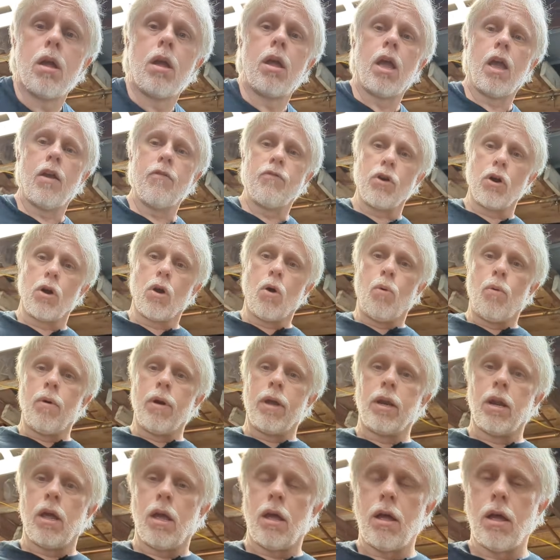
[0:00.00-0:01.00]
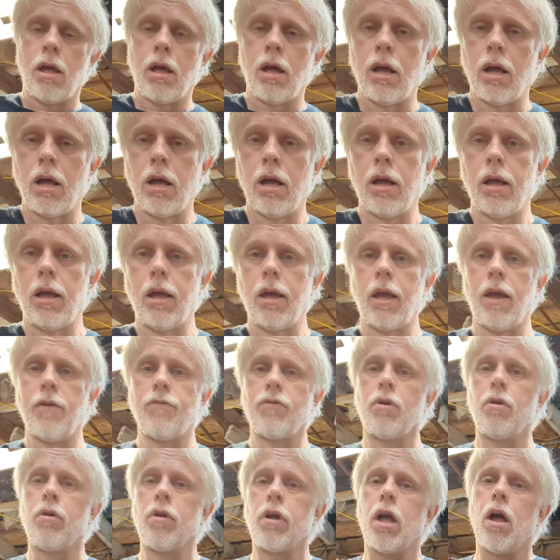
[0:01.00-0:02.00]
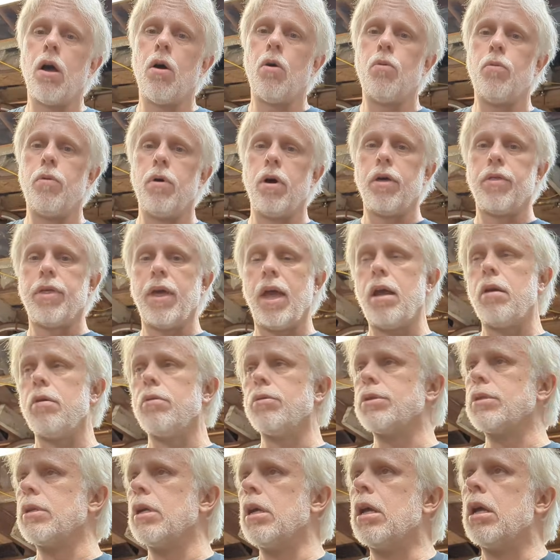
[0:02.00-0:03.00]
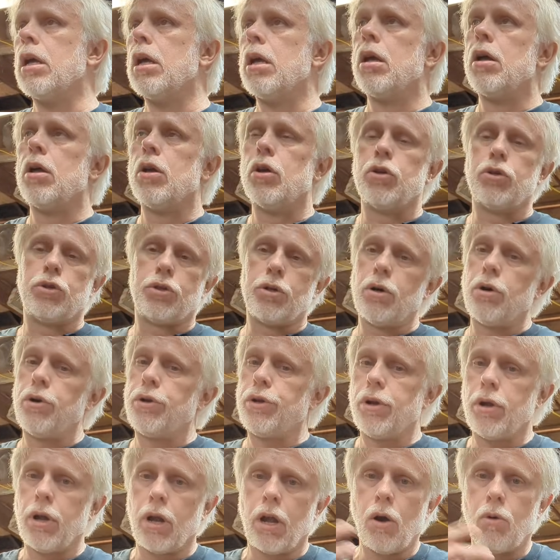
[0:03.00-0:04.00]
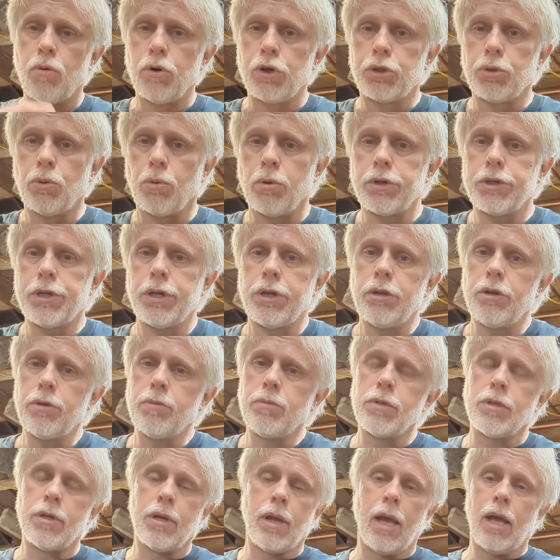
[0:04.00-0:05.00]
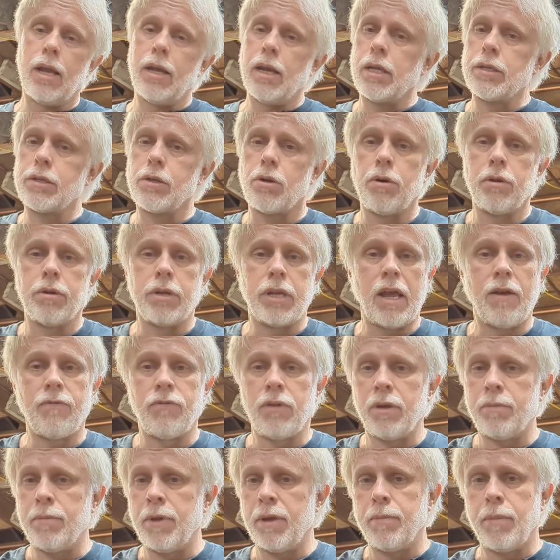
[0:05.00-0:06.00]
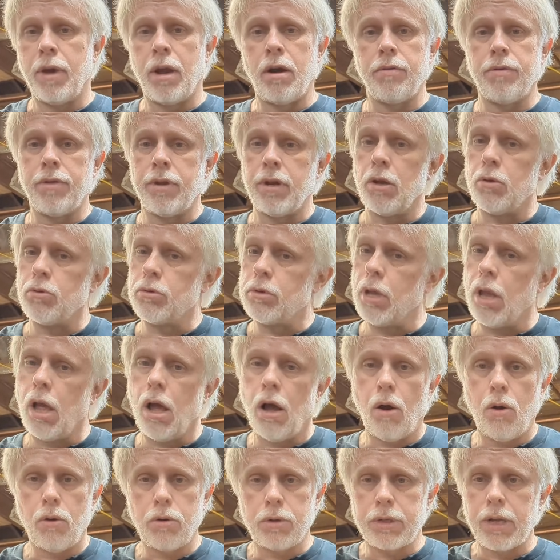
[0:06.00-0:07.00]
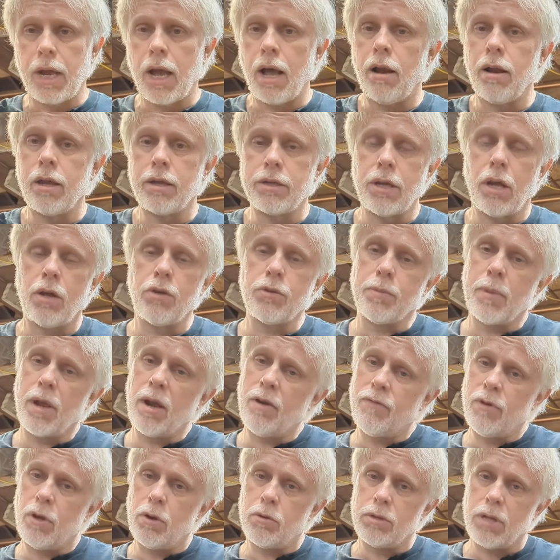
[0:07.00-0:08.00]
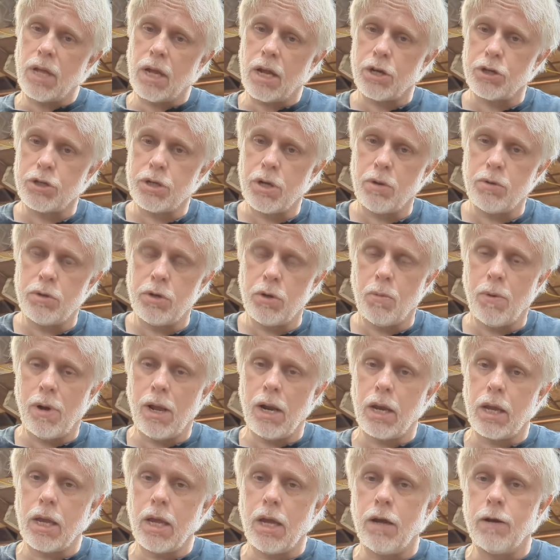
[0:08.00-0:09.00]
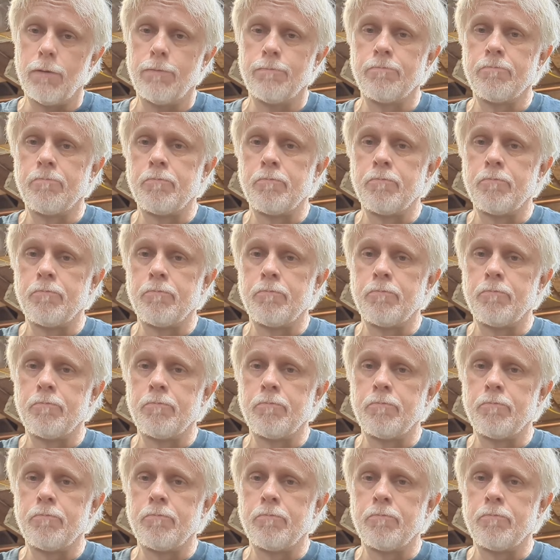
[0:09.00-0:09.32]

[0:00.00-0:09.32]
if you're going to go with headers, sure, you can go with short tubes, and that's going to definitely be better than those log style exhaust manifolds like I showed you a while ago.